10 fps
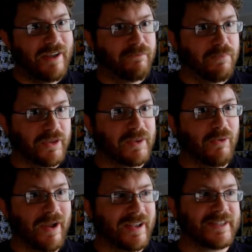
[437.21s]
I put them
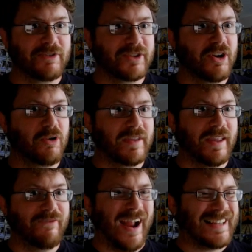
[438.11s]
away because they're so
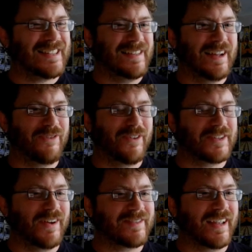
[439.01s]
vastly different,
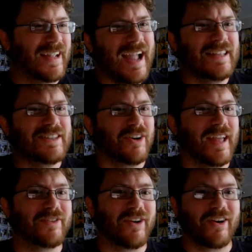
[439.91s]
so I was like, eh, Dark
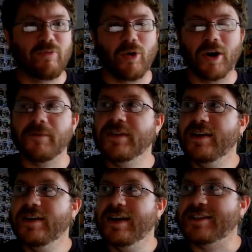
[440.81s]
Eldar can work
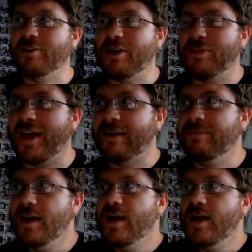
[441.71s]
as their own thing.